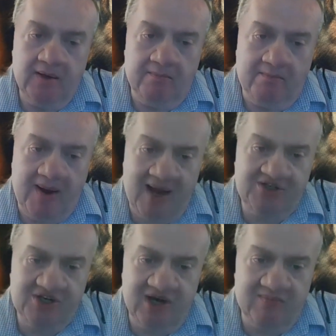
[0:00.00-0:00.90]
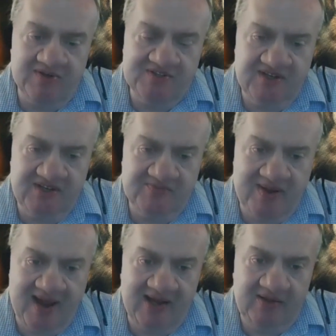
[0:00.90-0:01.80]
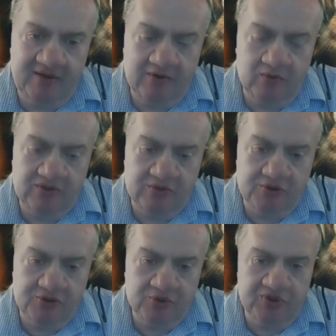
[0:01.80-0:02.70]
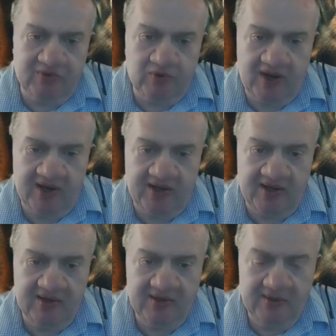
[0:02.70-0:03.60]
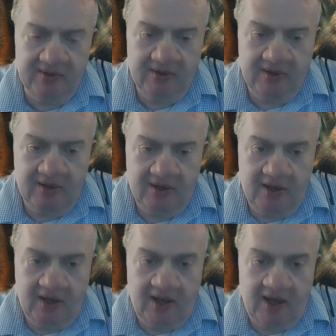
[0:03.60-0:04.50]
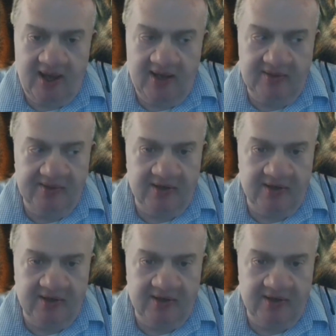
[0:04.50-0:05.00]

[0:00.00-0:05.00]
My job as his pack leader was to shoo them away and